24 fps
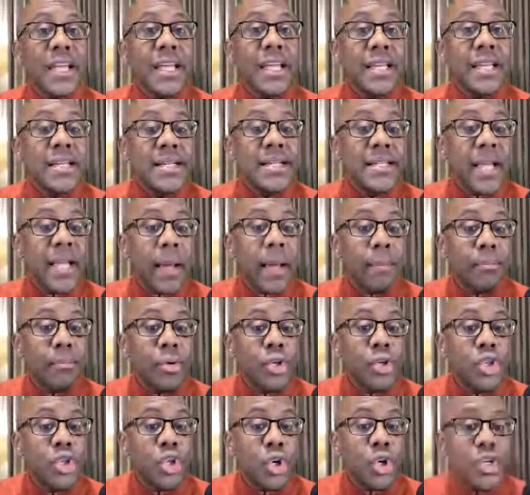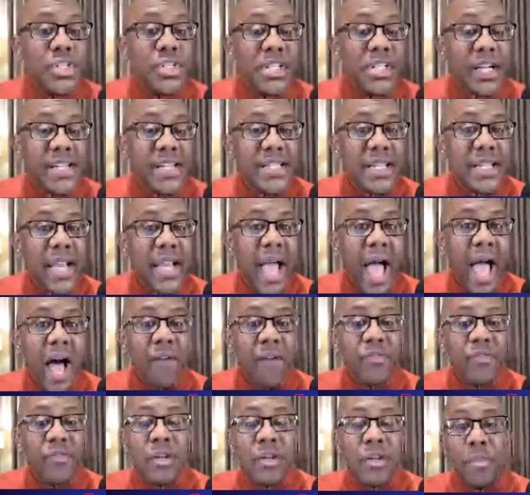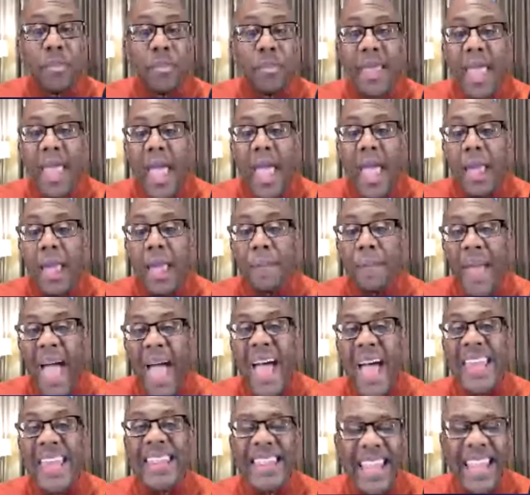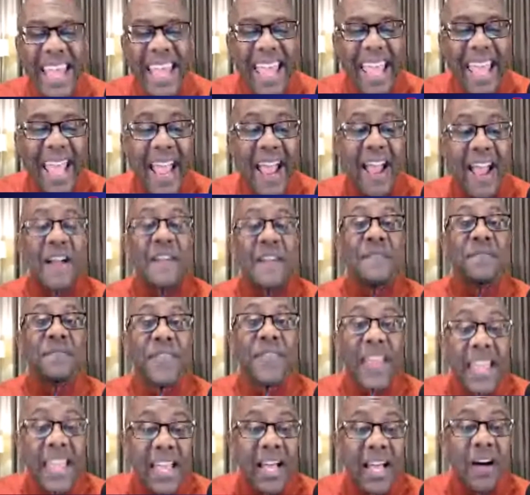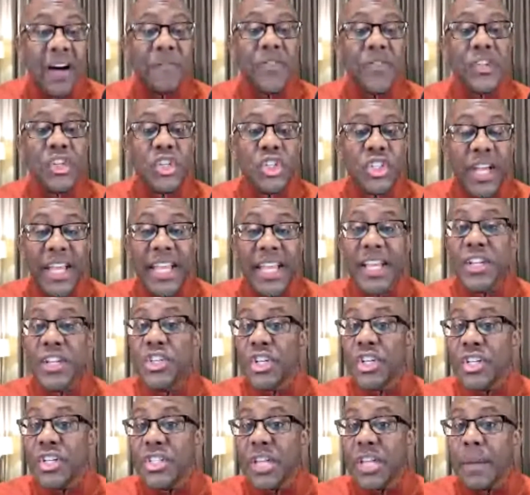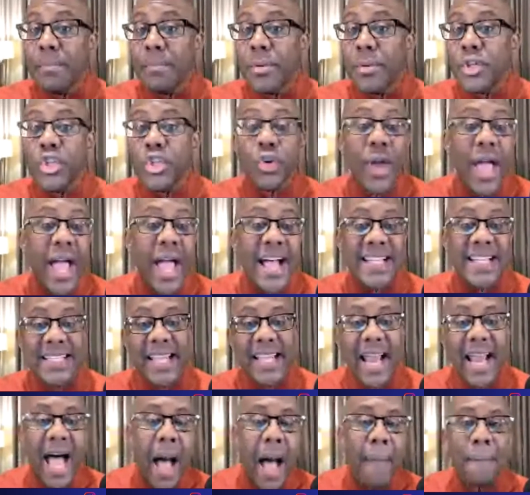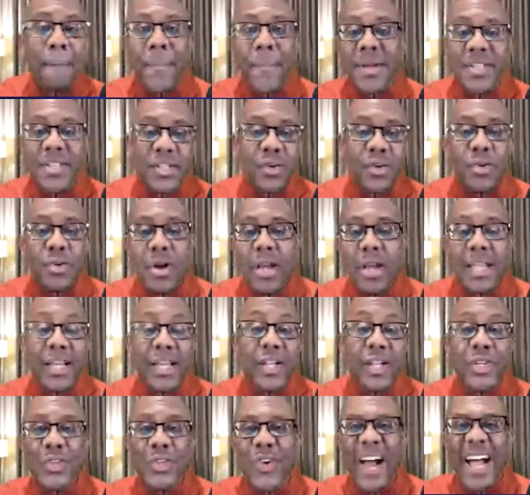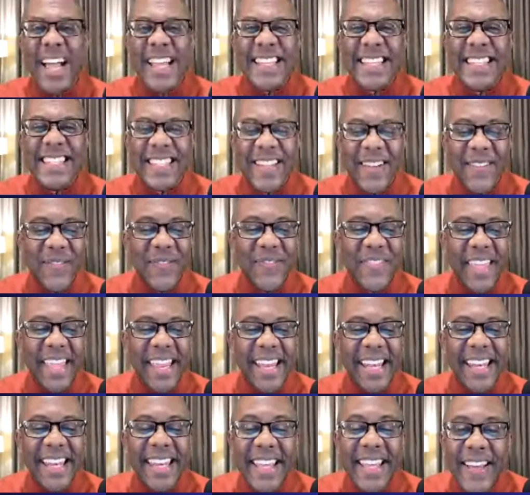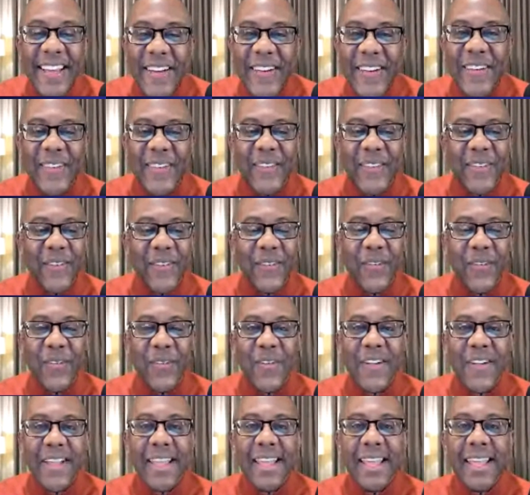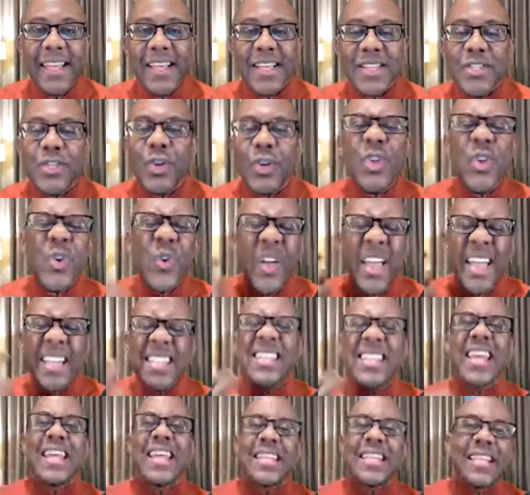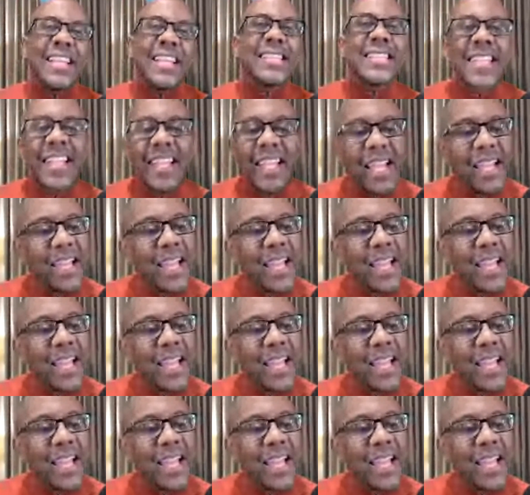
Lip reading: in temperature doesn't have to be a bad thing. Think of the change in temperature as an opportunity to try something new. So listen,